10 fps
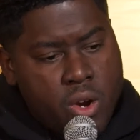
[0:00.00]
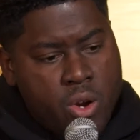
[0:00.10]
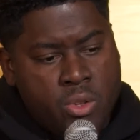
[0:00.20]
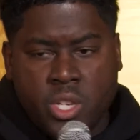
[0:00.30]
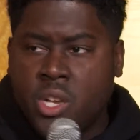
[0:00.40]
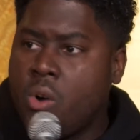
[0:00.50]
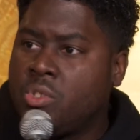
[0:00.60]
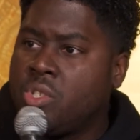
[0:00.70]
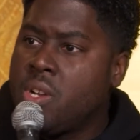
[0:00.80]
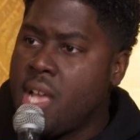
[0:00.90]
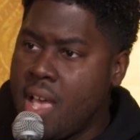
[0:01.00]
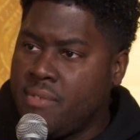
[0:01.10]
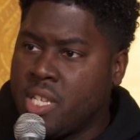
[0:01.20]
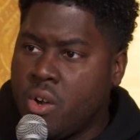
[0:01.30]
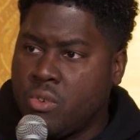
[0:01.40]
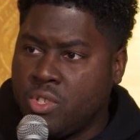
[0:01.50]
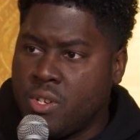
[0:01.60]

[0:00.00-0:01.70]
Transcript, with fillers: earthly culture, heavenly culture.